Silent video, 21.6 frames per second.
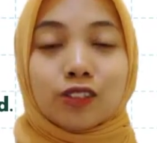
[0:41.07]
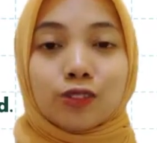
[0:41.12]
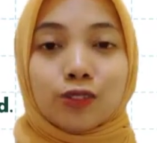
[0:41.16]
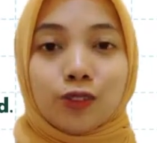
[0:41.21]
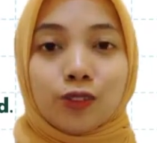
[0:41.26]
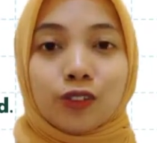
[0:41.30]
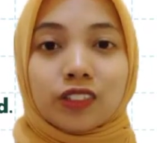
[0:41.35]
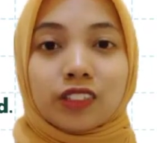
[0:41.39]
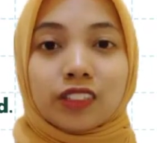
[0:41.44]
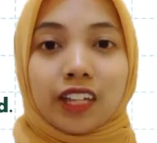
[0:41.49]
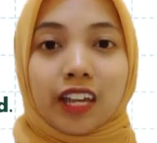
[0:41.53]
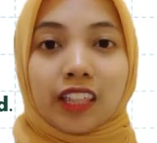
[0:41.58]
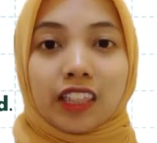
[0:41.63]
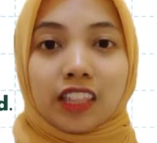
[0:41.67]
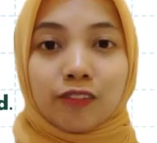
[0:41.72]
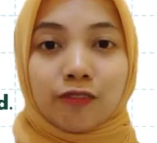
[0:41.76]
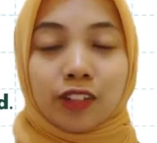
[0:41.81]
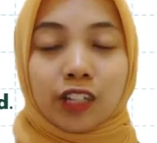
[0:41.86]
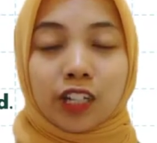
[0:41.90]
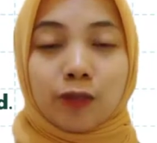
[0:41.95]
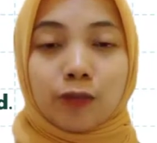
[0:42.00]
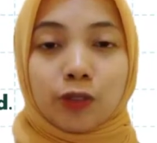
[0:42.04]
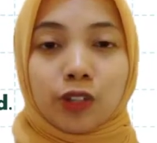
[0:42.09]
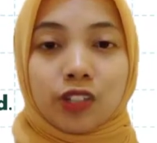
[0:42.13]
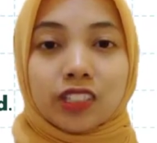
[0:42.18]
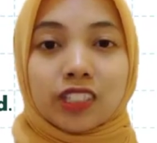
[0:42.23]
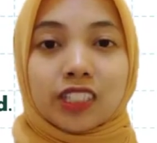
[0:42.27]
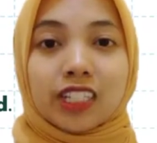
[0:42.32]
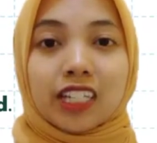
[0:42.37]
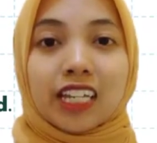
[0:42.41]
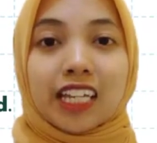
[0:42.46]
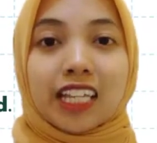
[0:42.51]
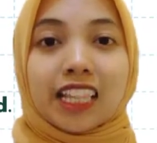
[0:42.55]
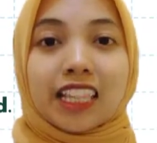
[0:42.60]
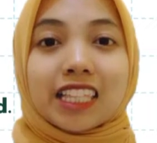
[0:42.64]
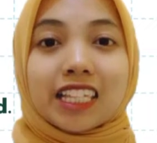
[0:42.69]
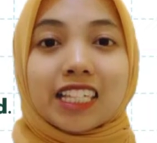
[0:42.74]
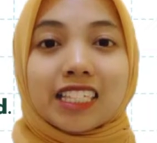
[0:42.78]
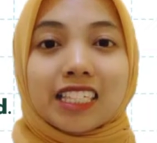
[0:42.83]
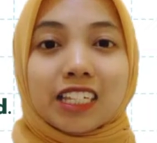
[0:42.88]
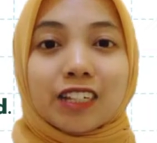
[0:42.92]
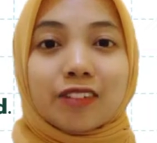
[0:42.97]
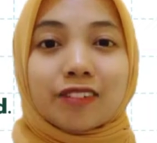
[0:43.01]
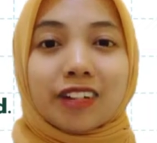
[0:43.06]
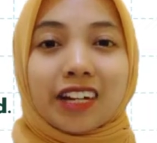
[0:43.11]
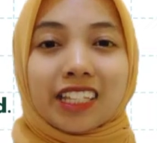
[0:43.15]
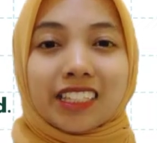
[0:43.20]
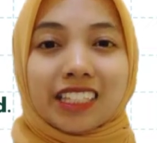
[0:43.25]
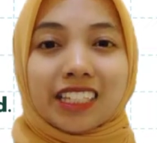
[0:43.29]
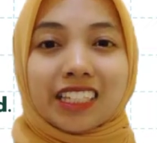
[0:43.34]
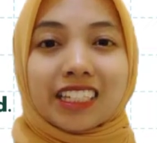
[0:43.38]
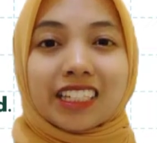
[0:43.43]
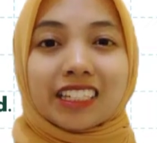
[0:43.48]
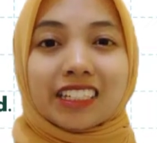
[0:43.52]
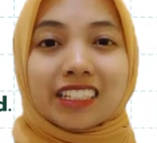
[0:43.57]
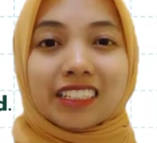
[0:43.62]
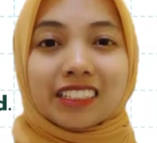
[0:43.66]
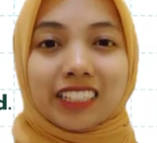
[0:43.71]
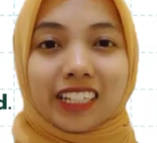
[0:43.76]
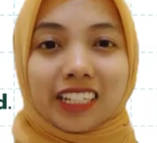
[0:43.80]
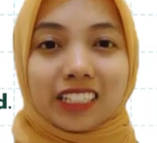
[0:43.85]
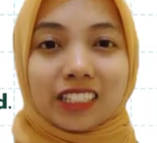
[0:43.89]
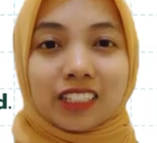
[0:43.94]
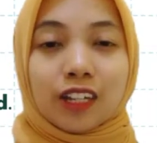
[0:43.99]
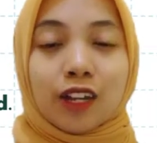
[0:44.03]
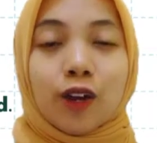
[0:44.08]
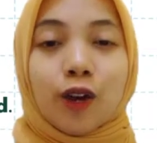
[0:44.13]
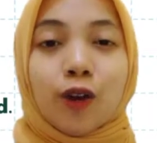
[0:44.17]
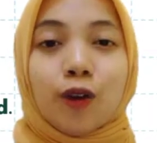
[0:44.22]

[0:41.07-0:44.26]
Through Scientific Approach in Teaching Writing Written Text